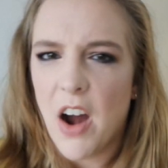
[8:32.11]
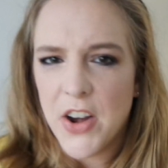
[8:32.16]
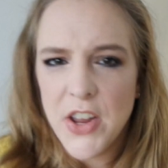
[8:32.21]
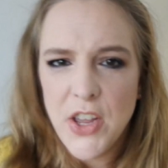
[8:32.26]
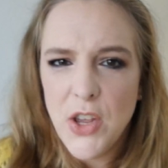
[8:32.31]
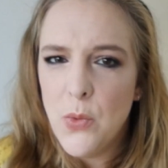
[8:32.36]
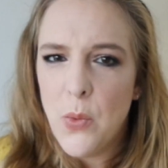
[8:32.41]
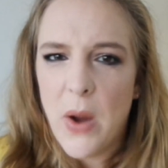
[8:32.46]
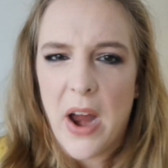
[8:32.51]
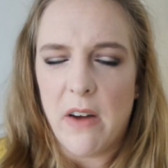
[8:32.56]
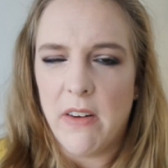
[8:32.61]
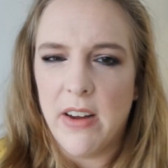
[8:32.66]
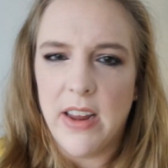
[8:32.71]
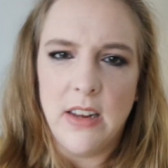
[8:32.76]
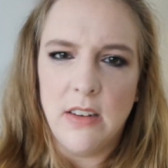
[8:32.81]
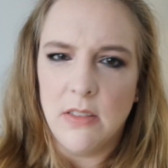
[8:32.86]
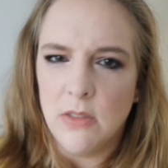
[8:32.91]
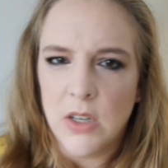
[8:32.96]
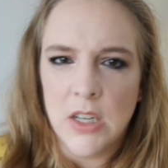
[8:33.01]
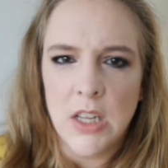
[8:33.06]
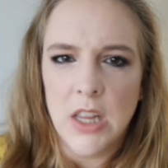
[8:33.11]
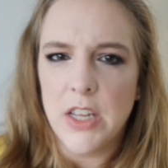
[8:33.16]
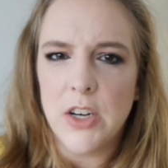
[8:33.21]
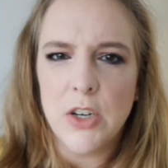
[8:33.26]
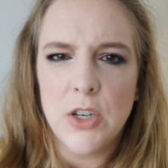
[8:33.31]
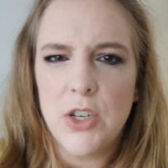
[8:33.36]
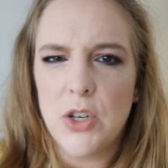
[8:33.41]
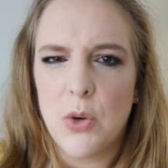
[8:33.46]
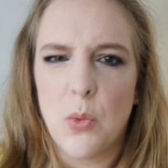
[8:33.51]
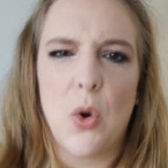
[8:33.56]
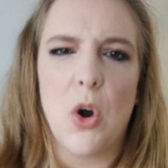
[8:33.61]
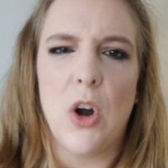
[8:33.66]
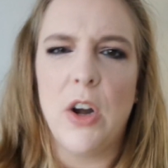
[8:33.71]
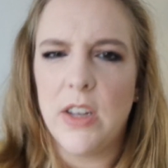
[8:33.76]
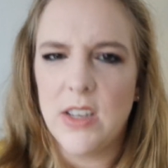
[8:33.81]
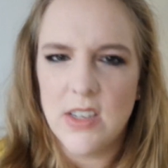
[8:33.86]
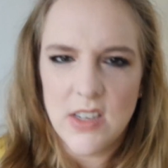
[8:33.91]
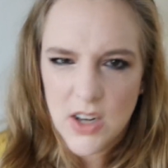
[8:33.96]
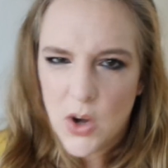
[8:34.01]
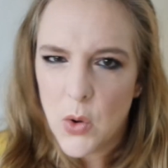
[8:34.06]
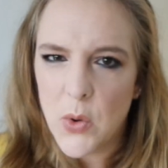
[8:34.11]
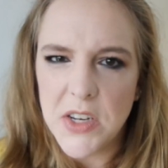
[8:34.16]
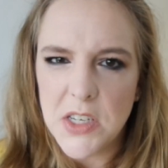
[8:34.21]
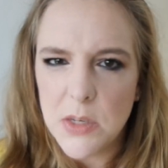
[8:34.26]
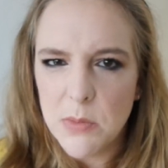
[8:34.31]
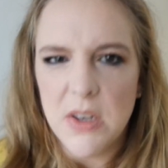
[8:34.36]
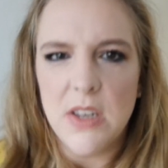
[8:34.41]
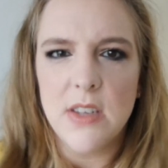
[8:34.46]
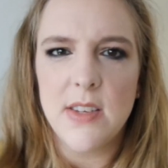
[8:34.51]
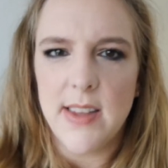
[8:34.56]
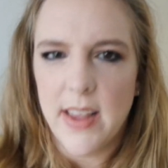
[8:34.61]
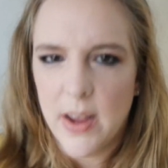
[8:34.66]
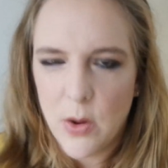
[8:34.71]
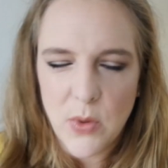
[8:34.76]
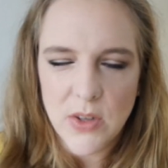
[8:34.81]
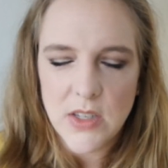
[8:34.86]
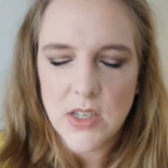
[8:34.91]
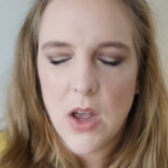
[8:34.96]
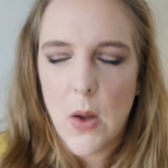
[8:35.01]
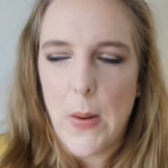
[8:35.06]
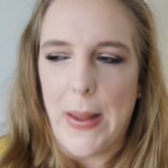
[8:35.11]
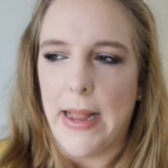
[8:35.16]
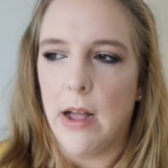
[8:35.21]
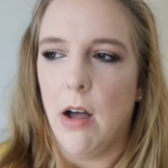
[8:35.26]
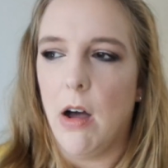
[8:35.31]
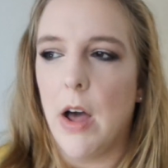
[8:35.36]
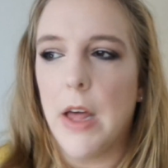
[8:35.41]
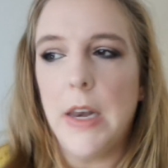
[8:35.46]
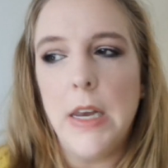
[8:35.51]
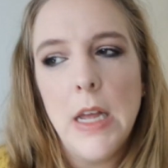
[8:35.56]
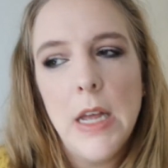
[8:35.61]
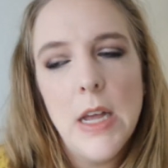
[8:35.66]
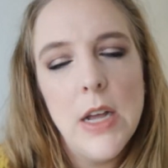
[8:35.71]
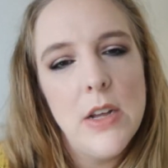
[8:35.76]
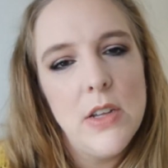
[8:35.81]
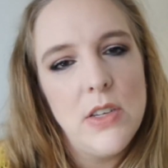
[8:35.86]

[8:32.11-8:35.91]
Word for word: Are you wearing glitter to work? Is it Christmas? Like, what's going on?